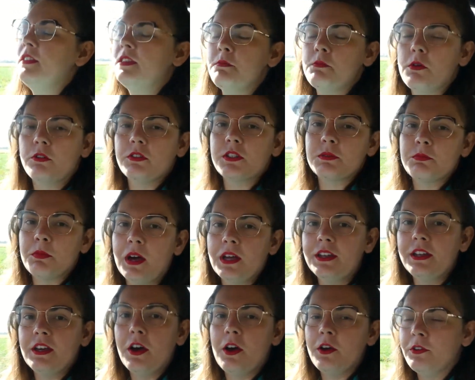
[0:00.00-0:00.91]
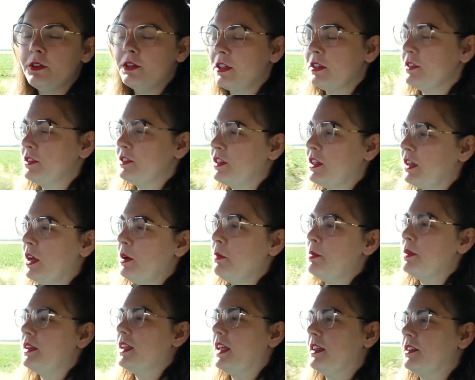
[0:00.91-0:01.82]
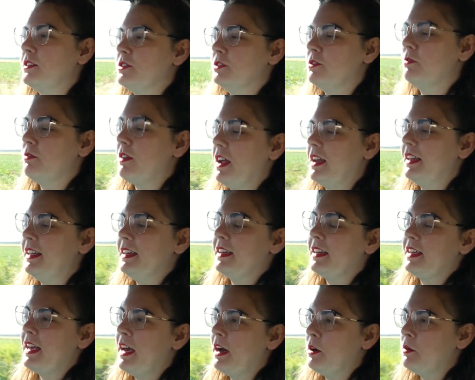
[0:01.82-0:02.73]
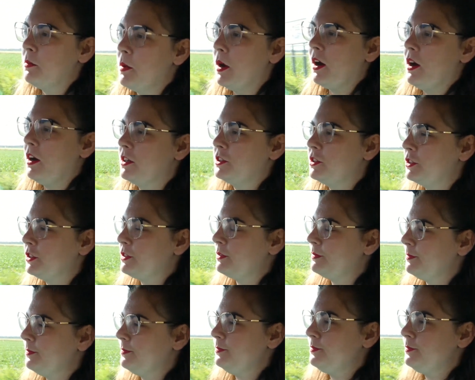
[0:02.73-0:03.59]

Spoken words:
the Morris Minor Owners Club National Rally at Kelmarsh.